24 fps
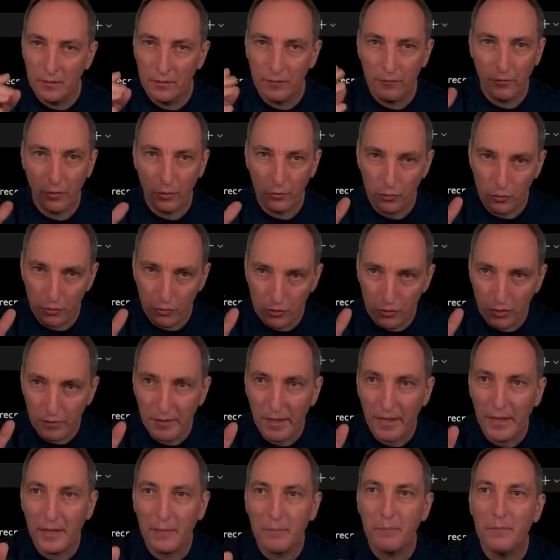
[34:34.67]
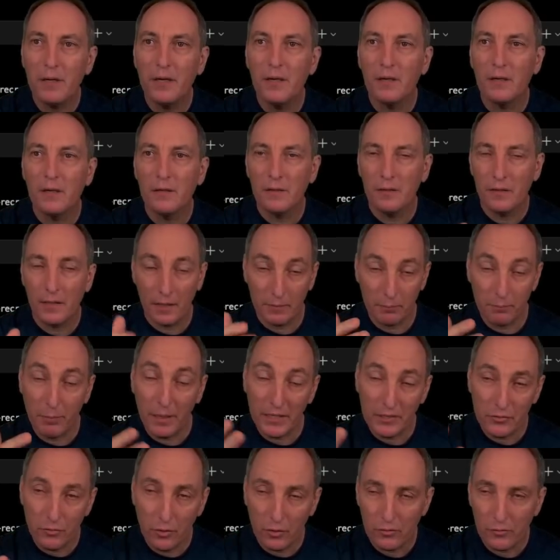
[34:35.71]
for username and
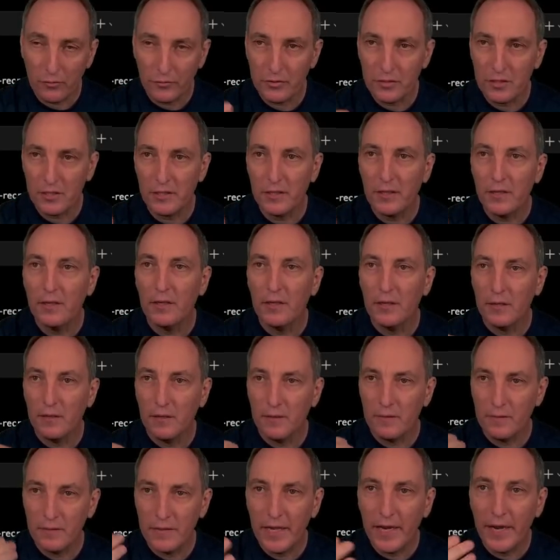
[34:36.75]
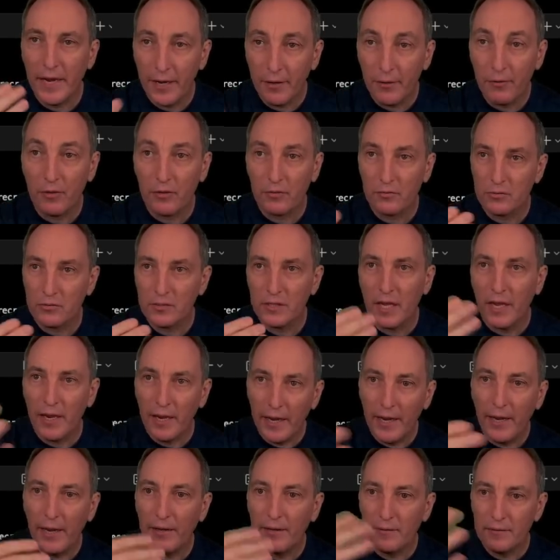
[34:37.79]
password, obviously, the error to say,
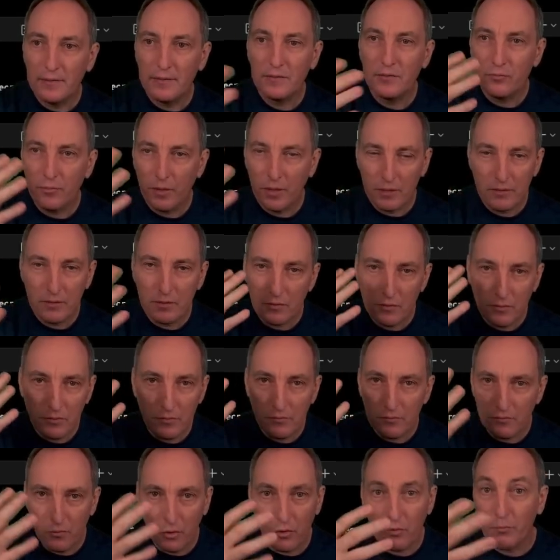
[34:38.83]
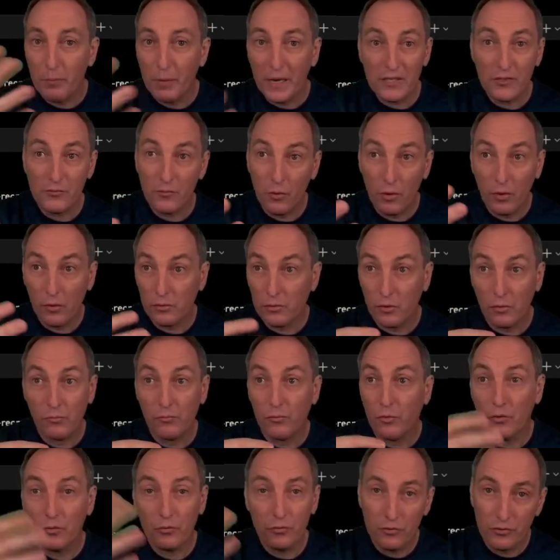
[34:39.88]
hey, this was a wrong password or
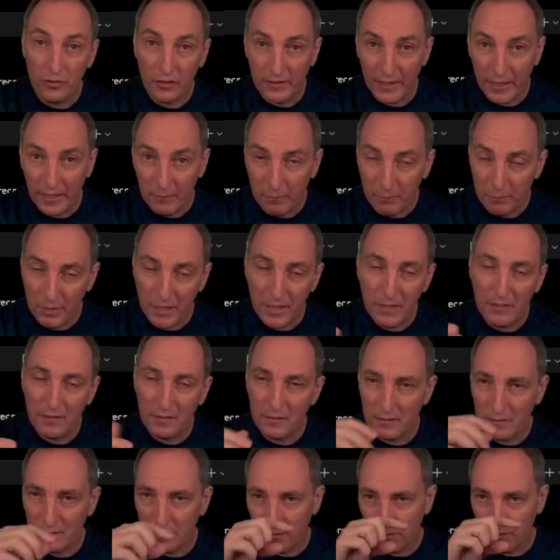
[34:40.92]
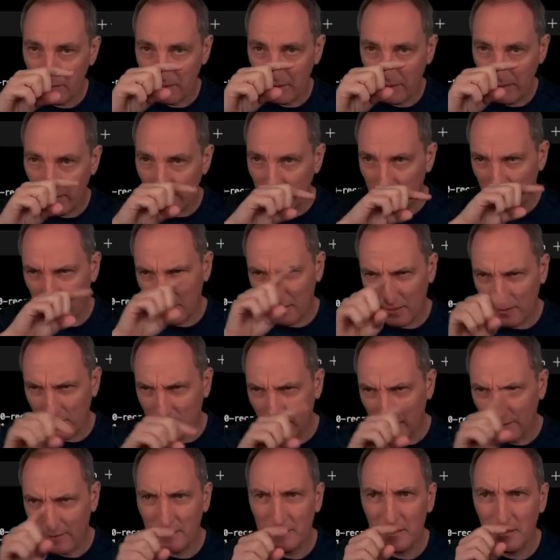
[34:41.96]
wrong username because it's a
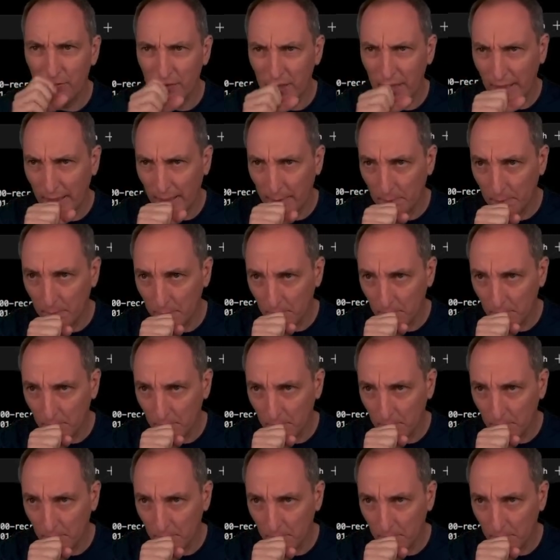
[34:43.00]
sensitive data.